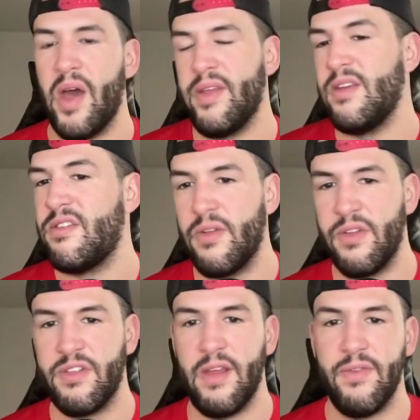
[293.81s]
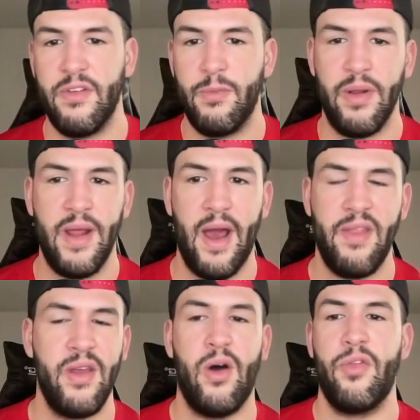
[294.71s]
I think he's still the safest. But yeah, I
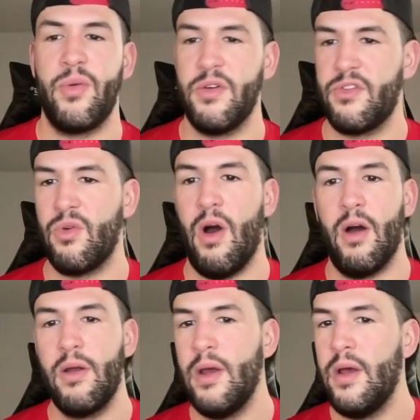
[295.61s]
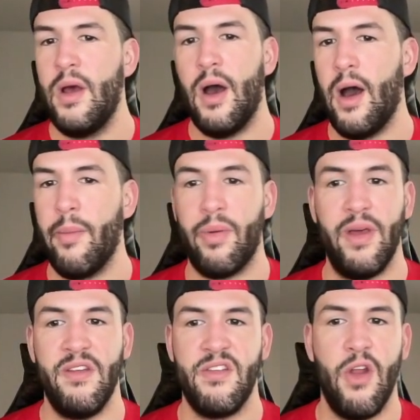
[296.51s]
think all three are strong
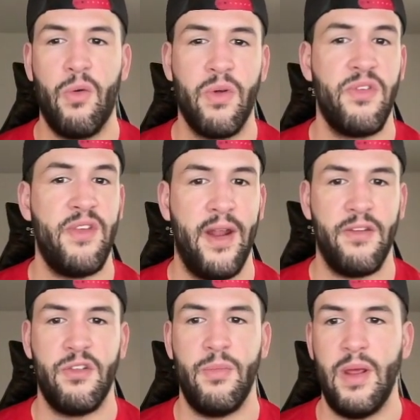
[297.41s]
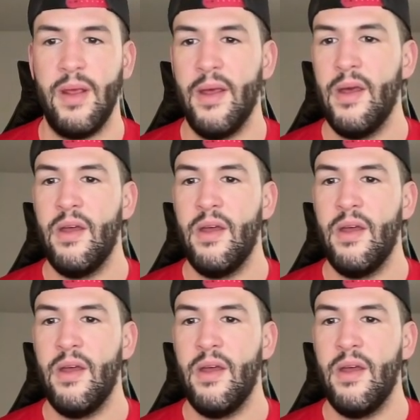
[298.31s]
plays. No real standouts to me.